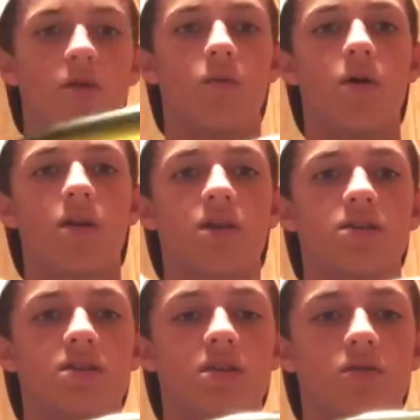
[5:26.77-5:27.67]
one because
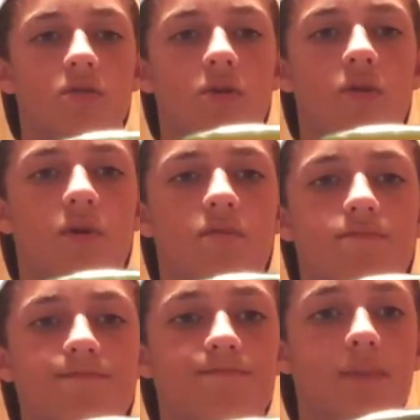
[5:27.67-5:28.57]
it's a little newer,
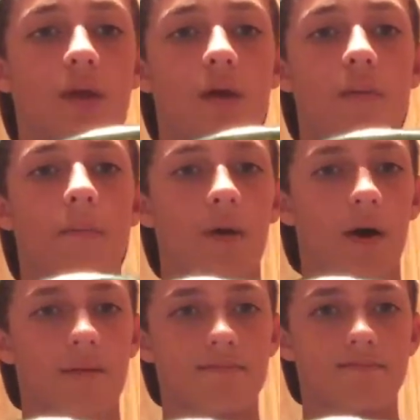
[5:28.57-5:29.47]

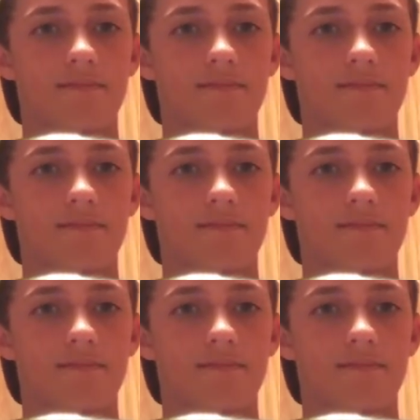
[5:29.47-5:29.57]
but